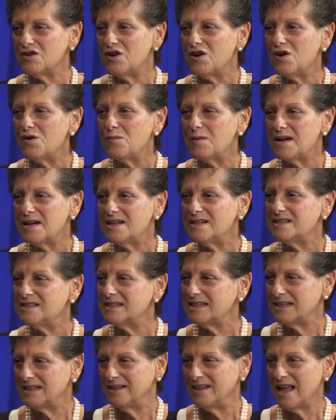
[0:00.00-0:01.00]
always
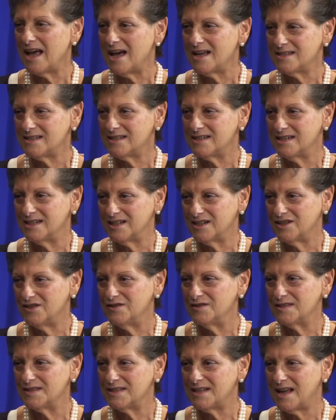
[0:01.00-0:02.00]
elastic. You
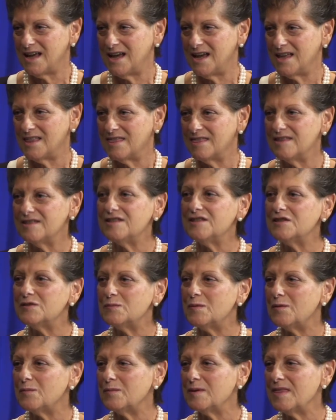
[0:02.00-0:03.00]
say, this is
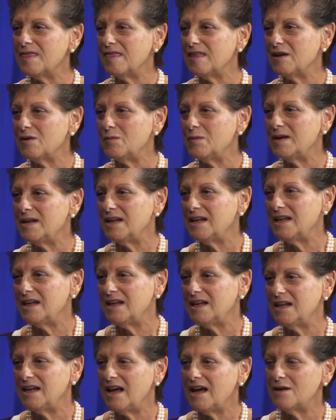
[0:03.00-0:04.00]
what we think we
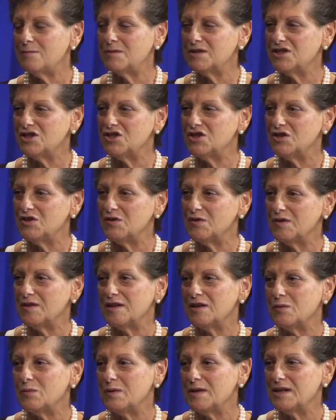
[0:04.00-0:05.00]
need. How much do you
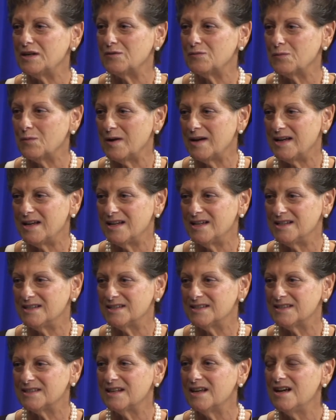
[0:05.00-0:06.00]
think we can
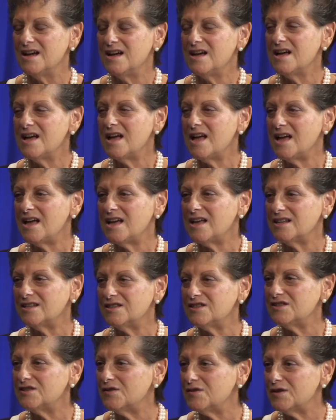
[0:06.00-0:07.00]
raise? And
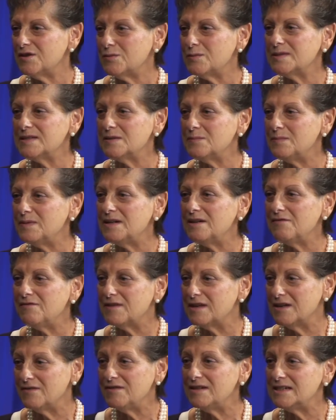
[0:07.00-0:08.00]
so there was a bit of
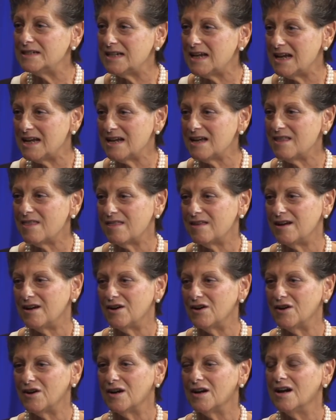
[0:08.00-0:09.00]
give and take
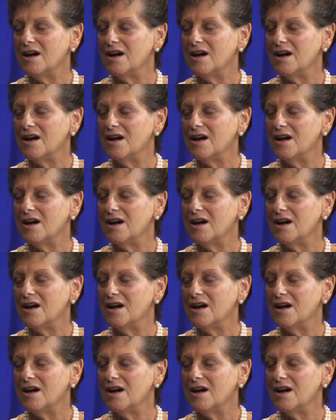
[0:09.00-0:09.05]
there.